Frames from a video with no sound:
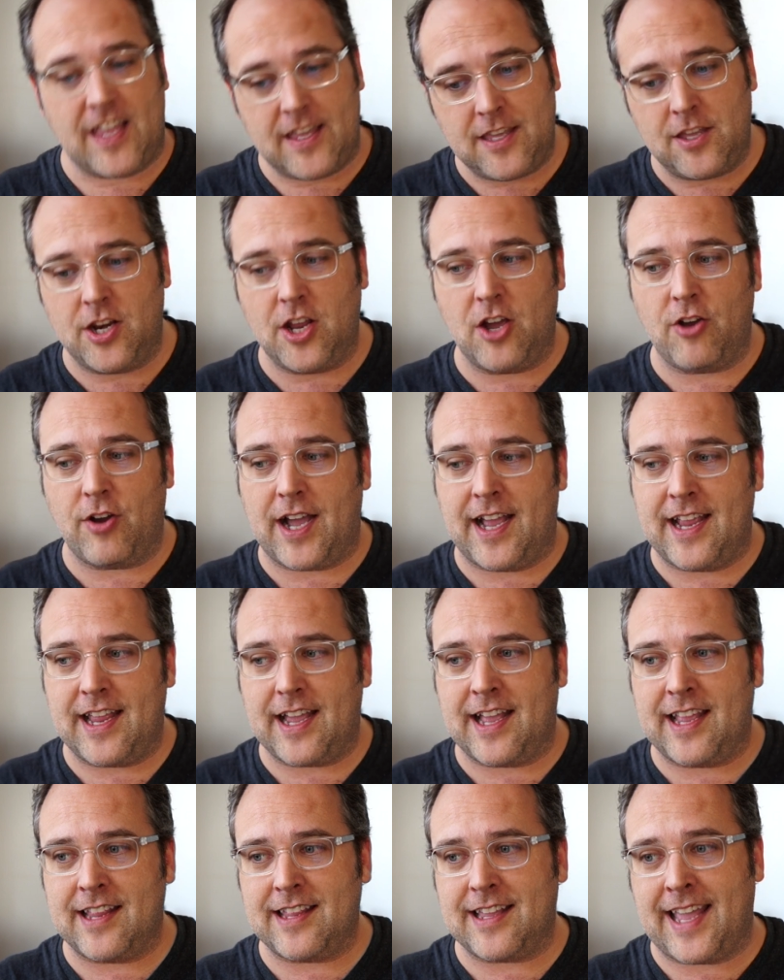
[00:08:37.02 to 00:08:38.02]
you know, I,
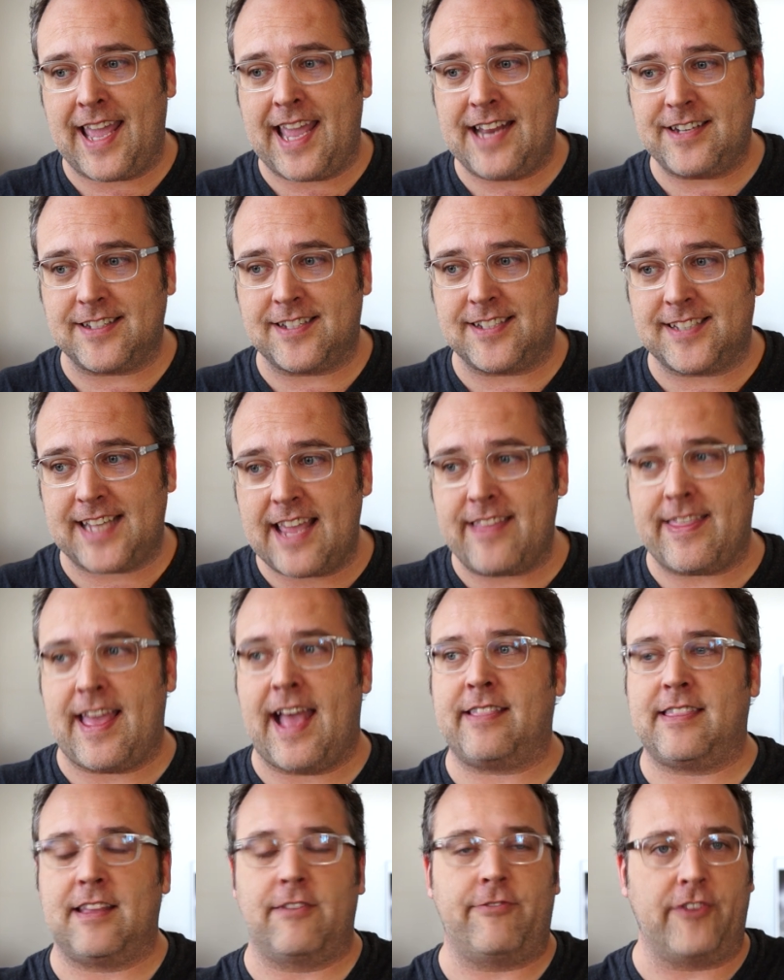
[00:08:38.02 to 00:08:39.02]
I, I hate to say
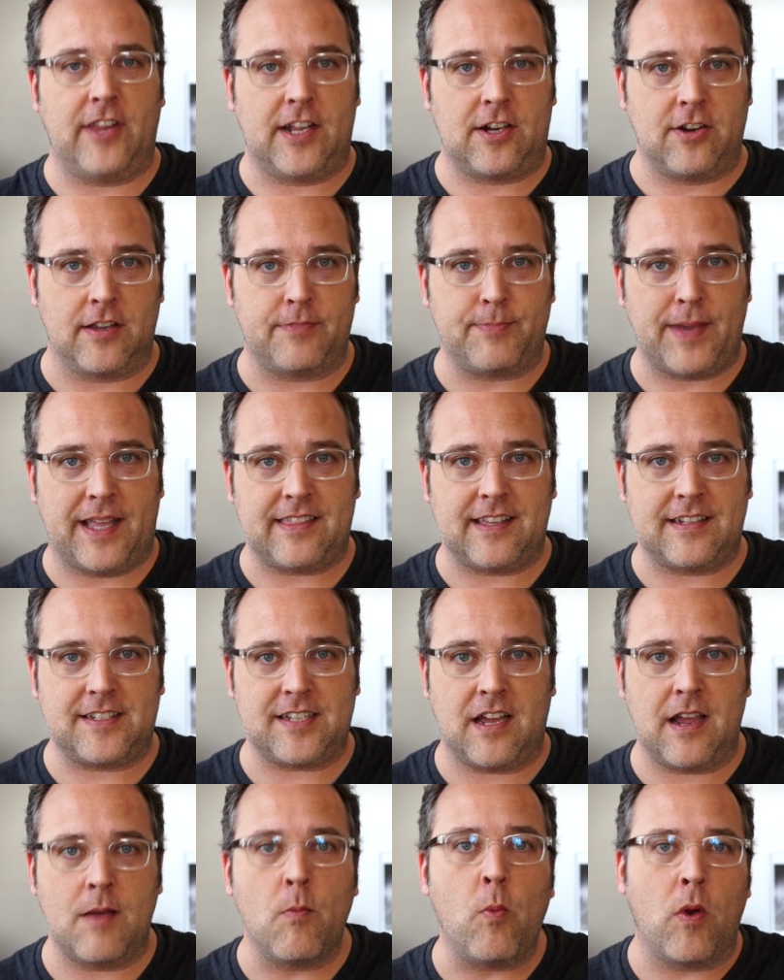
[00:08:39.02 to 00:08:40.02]
that, that Flickr at about that
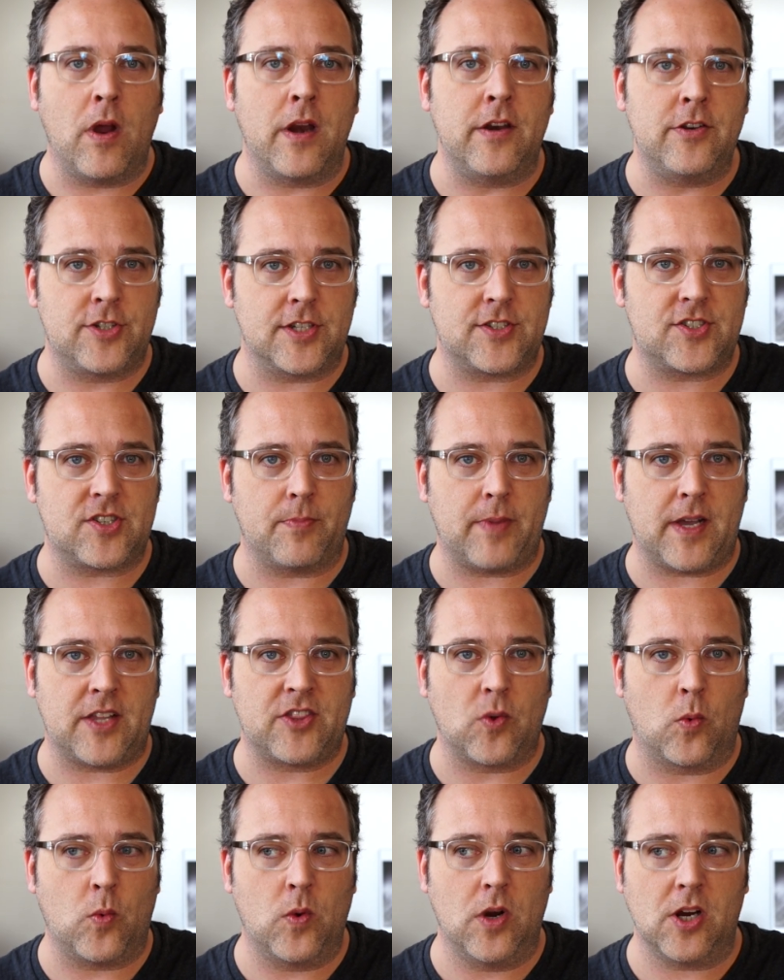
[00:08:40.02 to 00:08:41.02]
time wasn't just
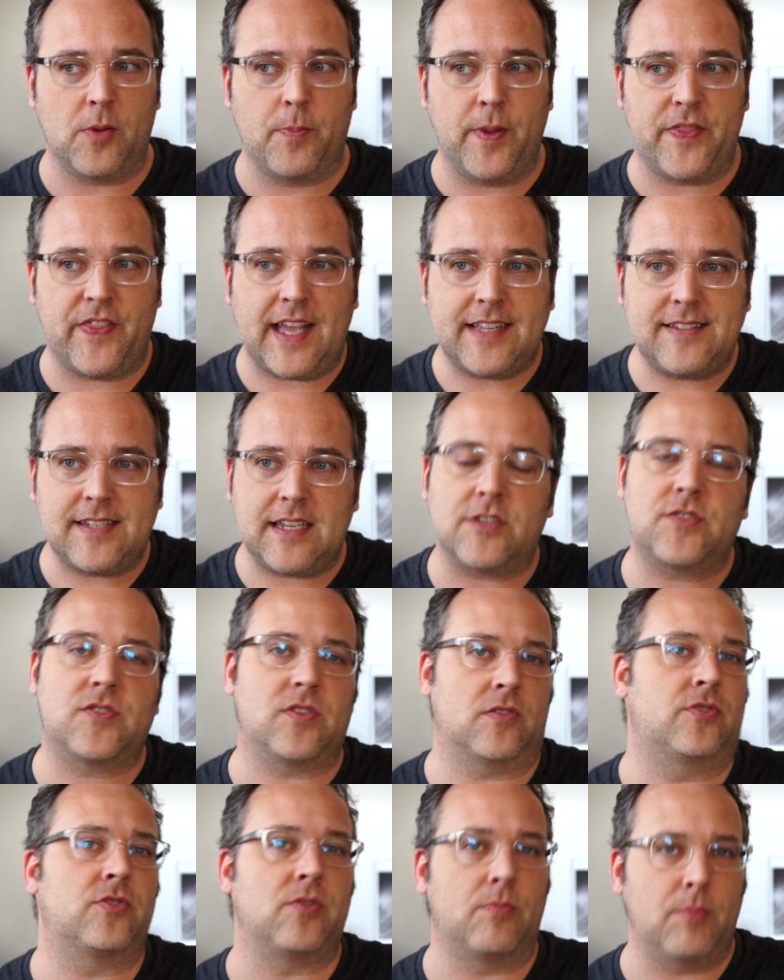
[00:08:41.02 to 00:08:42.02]
about the work, but that's how
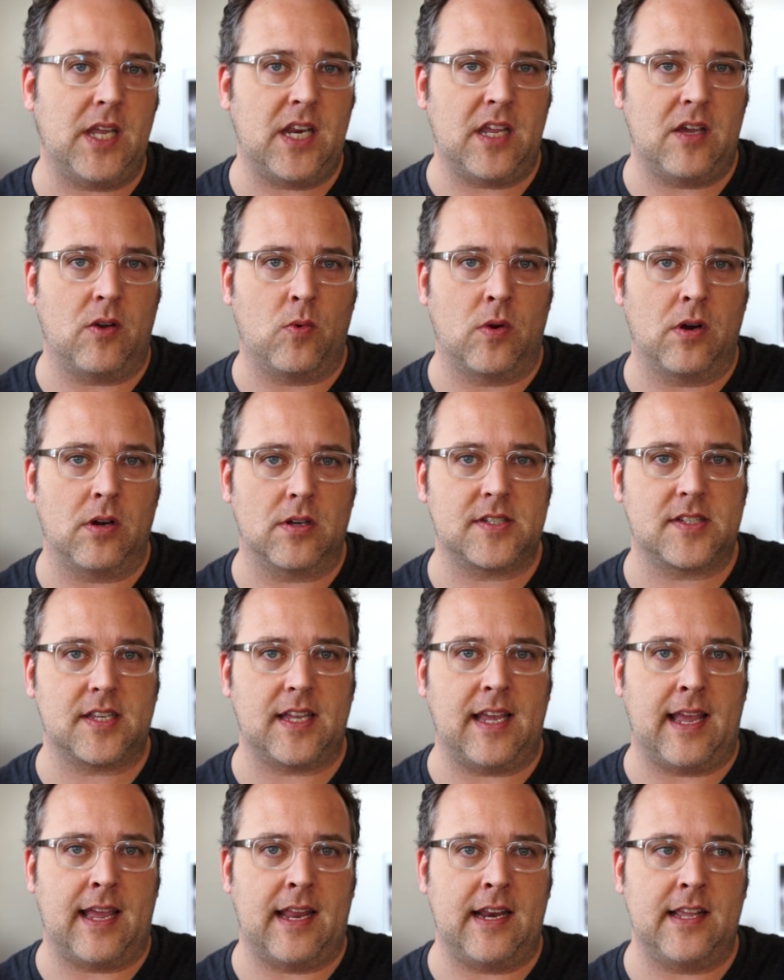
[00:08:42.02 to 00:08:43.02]
social media
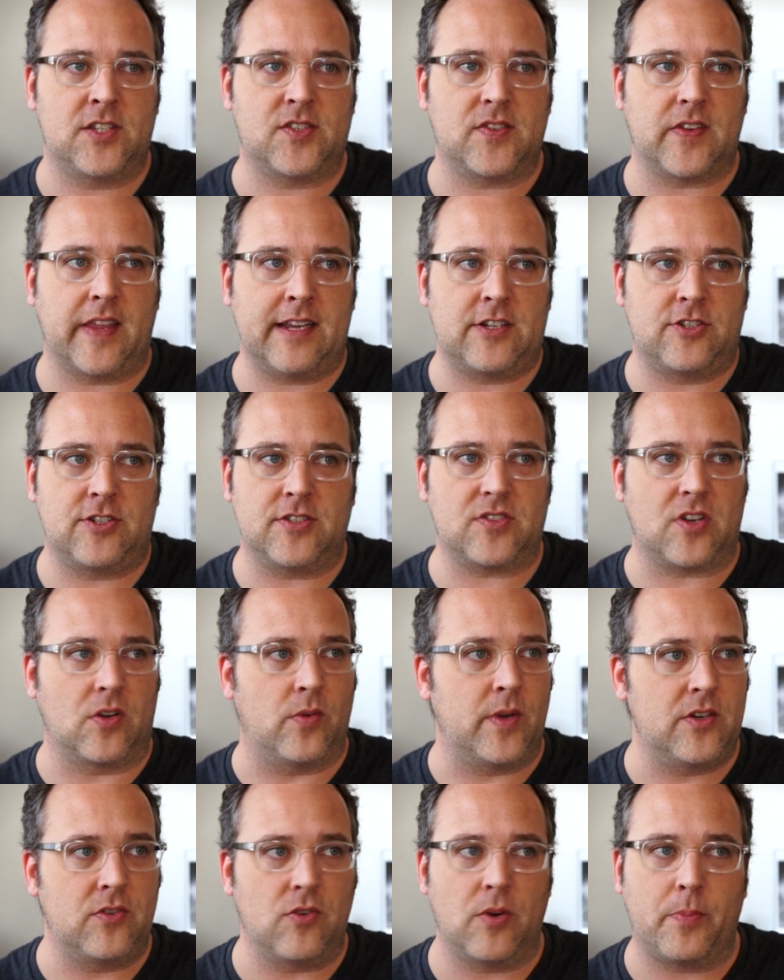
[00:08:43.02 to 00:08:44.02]
works. And it's like just
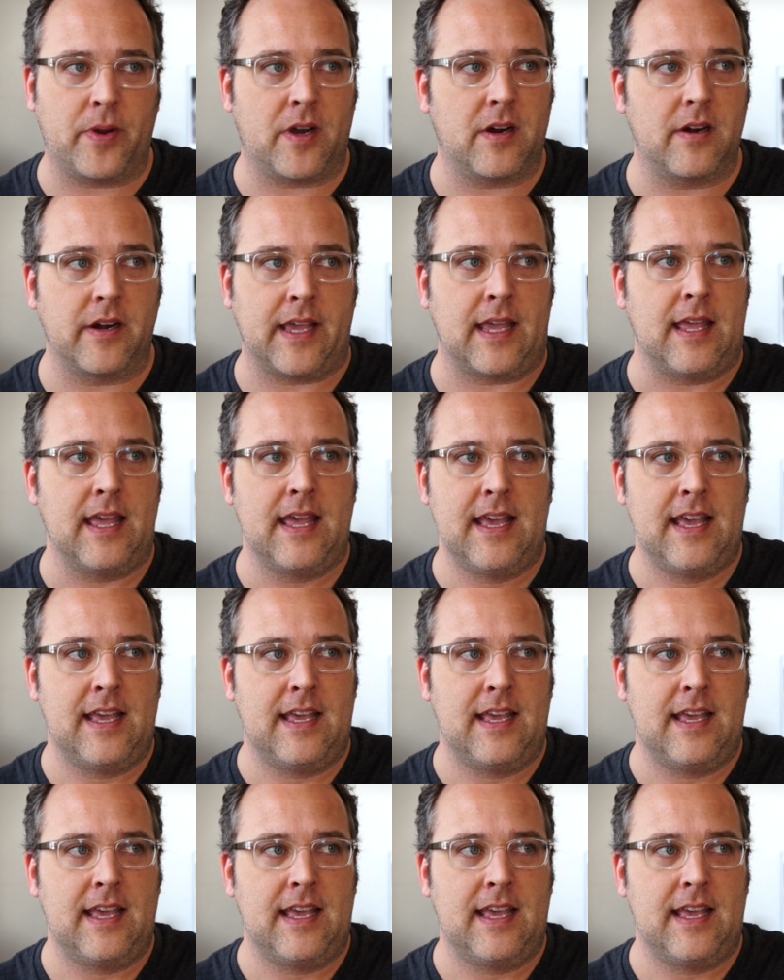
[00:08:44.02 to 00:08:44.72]
going to a party.